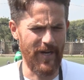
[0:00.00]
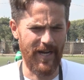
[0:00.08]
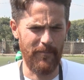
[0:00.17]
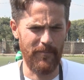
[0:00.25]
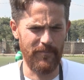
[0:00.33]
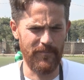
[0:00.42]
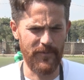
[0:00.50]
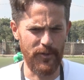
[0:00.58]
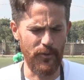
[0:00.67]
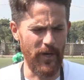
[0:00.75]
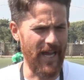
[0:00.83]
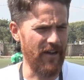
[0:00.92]
Um, the
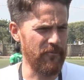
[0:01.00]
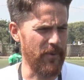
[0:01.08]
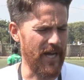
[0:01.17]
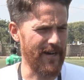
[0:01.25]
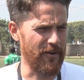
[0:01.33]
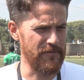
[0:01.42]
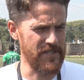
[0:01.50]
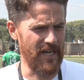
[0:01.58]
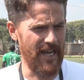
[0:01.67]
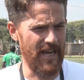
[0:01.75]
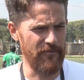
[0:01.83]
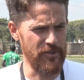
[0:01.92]
new left back, obviously
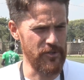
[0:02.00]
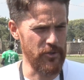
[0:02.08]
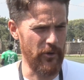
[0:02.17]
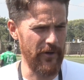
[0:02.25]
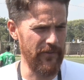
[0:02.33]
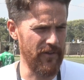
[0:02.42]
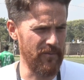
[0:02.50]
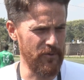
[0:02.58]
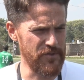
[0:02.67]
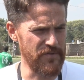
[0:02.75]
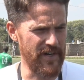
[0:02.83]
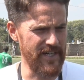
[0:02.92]
Levin, joined them,
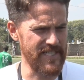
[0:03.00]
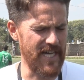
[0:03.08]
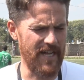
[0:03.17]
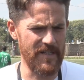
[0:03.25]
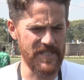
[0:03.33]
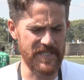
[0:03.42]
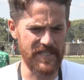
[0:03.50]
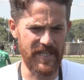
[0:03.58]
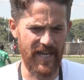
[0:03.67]
who's very talented.